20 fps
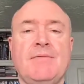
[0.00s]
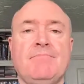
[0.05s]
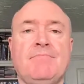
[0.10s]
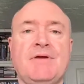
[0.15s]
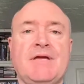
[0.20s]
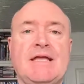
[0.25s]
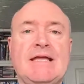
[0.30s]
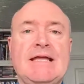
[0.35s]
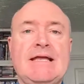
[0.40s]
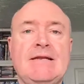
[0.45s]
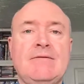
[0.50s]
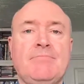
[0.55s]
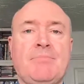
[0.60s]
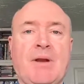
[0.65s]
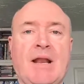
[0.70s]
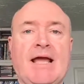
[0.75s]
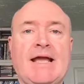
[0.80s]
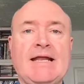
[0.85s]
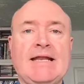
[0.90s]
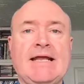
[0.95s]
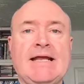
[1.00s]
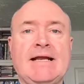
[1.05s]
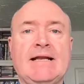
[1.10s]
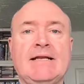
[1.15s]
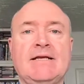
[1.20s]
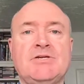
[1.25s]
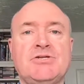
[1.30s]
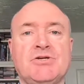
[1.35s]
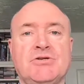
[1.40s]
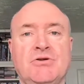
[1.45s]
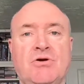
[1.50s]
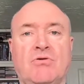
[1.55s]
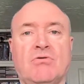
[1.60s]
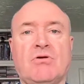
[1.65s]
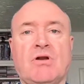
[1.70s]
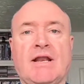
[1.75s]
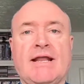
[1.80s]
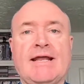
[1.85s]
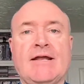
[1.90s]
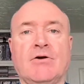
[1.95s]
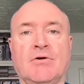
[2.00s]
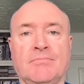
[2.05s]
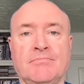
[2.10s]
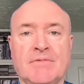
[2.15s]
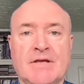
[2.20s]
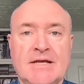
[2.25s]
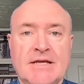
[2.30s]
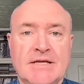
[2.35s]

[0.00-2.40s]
but in plain English, not Klingon.